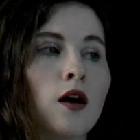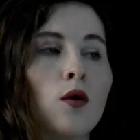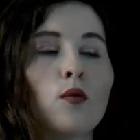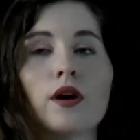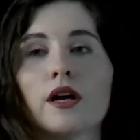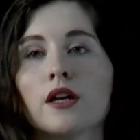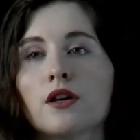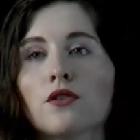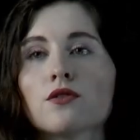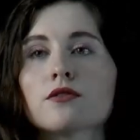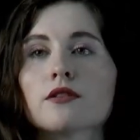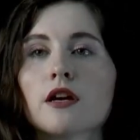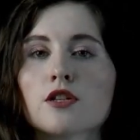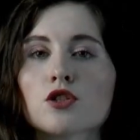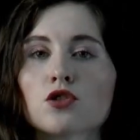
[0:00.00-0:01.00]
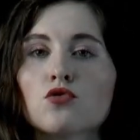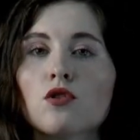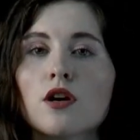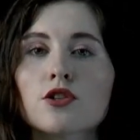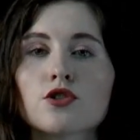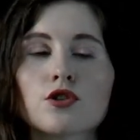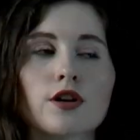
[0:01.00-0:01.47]
We can use such
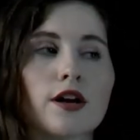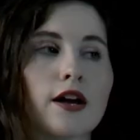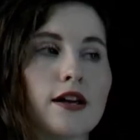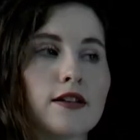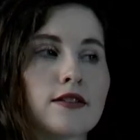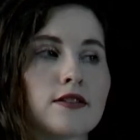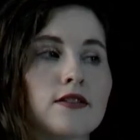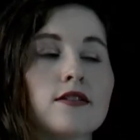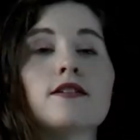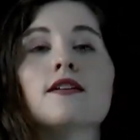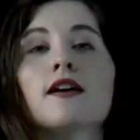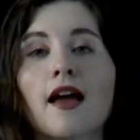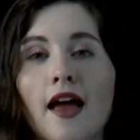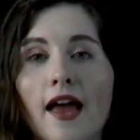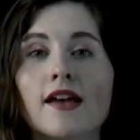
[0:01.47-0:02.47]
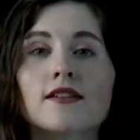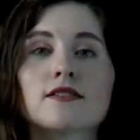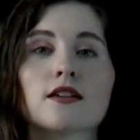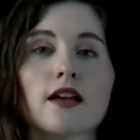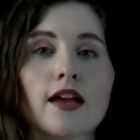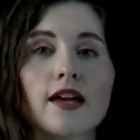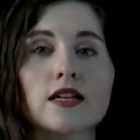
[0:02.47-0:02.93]
structure as
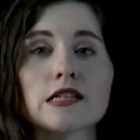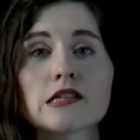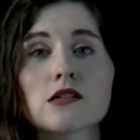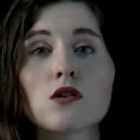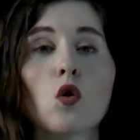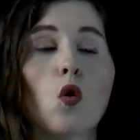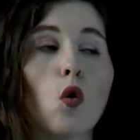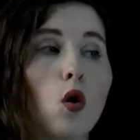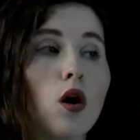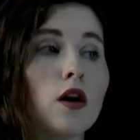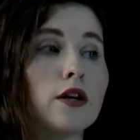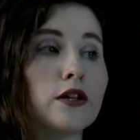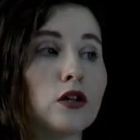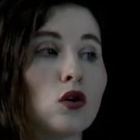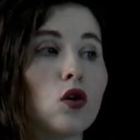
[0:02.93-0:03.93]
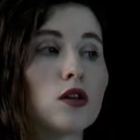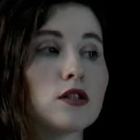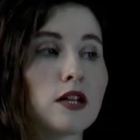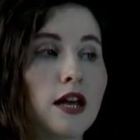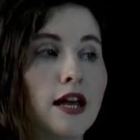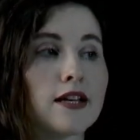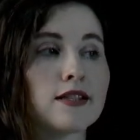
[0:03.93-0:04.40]
or not
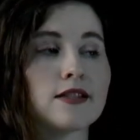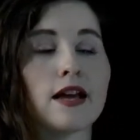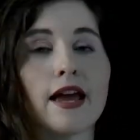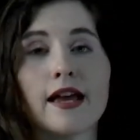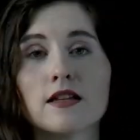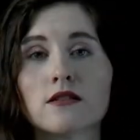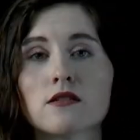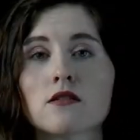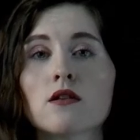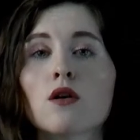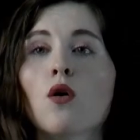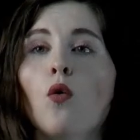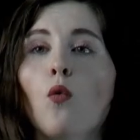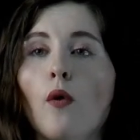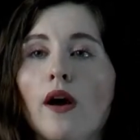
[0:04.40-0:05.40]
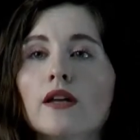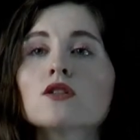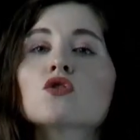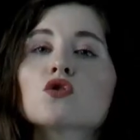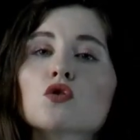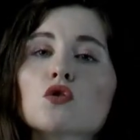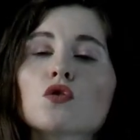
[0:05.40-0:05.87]
as.
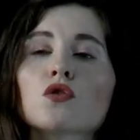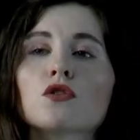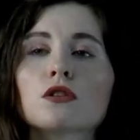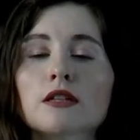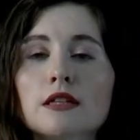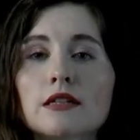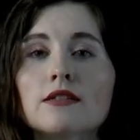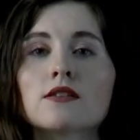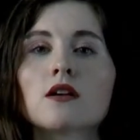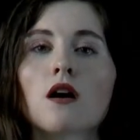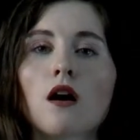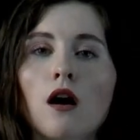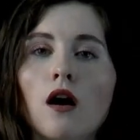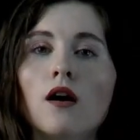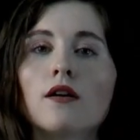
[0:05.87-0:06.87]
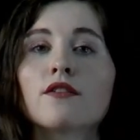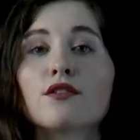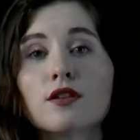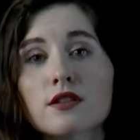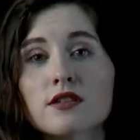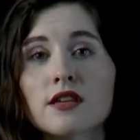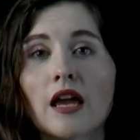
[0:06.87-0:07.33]
When two things are
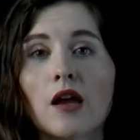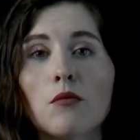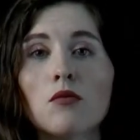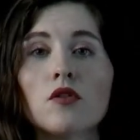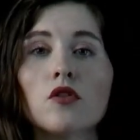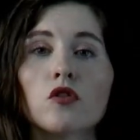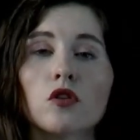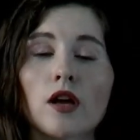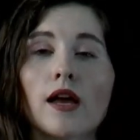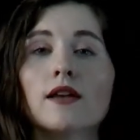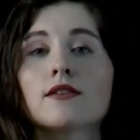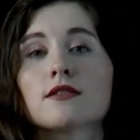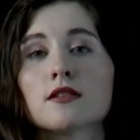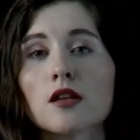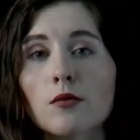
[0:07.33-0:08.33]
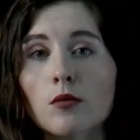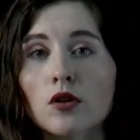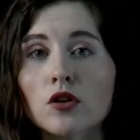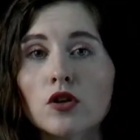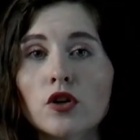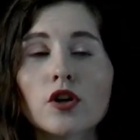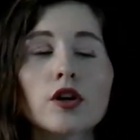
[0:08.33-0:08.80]
the same, they are
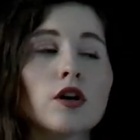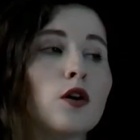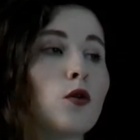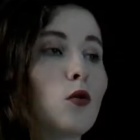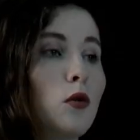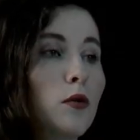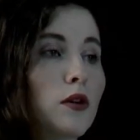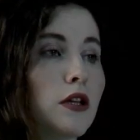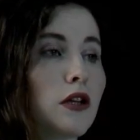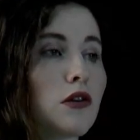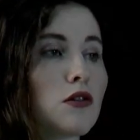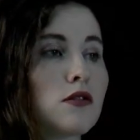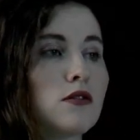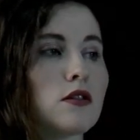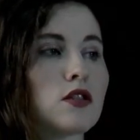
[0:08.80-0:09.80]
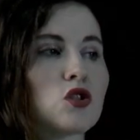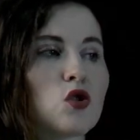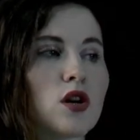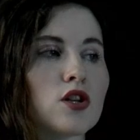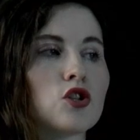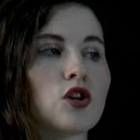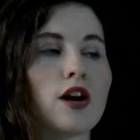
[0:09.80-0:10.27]
similar, we will use the
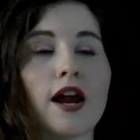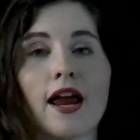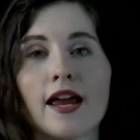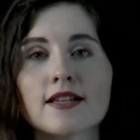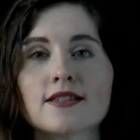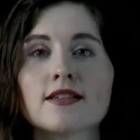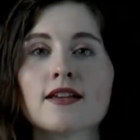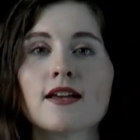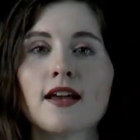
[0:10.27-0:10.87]
structure as.